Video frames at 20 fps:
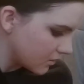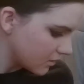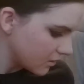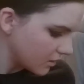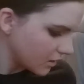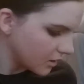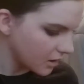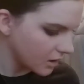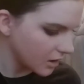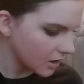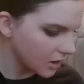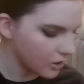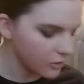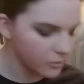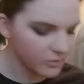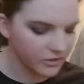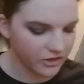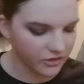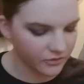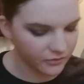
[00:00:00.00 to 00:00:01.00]
go in
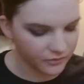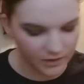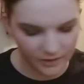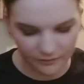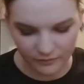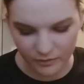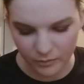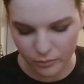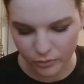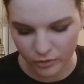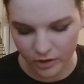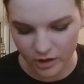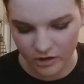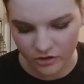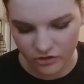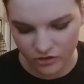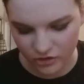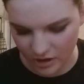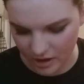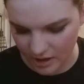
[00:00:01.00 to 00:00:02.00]
with this fluffy
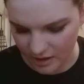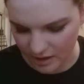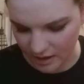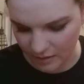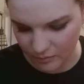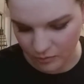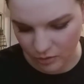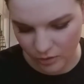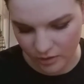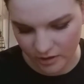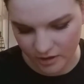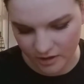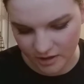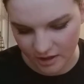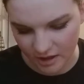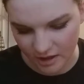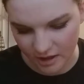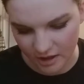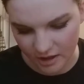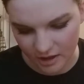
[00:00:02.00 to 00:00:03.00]
brush, and I'm going to
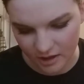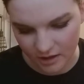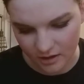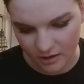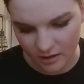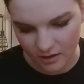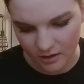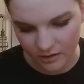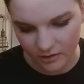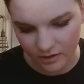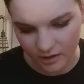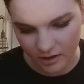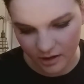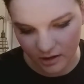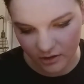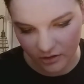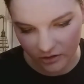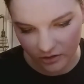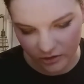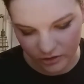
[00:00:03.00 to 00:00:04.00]
take the
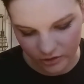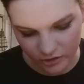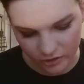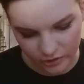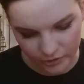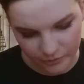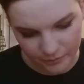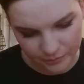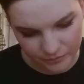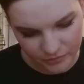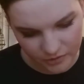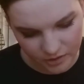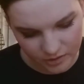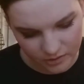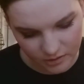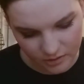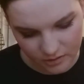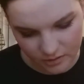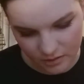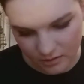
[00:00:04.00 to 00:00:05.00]
color,
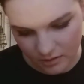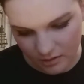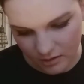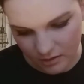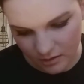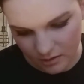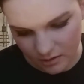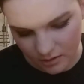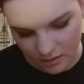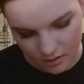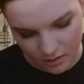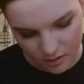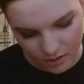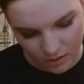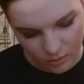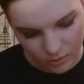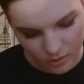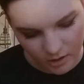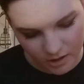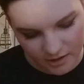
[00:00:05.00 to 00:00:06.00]

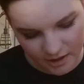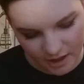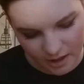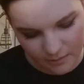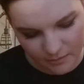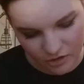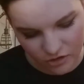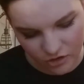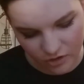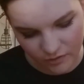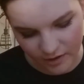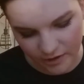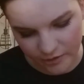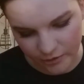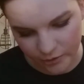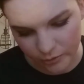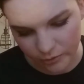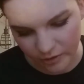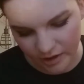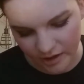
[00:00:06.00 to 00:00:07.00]
we're going to take a mixture of
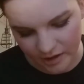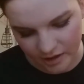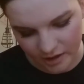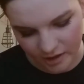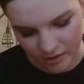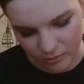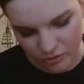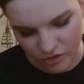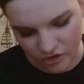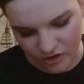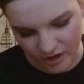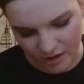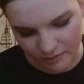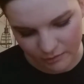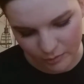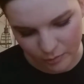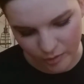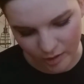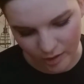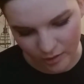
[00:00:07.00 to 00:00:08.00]
Underrated, which is kind of
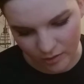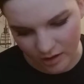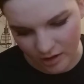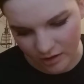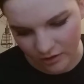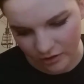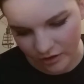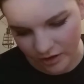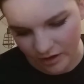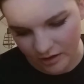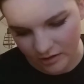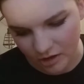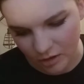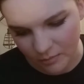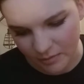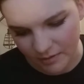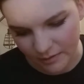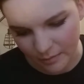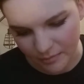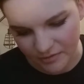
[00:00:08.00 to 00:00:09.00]
a brown color, and a little
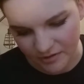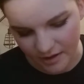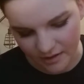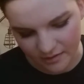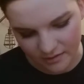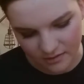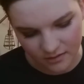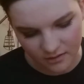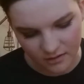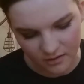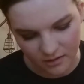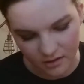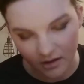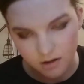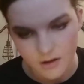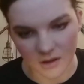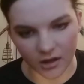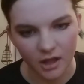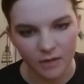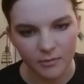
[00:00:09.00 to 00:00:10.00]
bit of Obsessed.
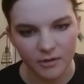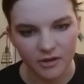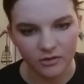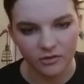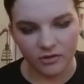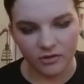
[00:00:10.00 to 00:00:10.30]
Mix this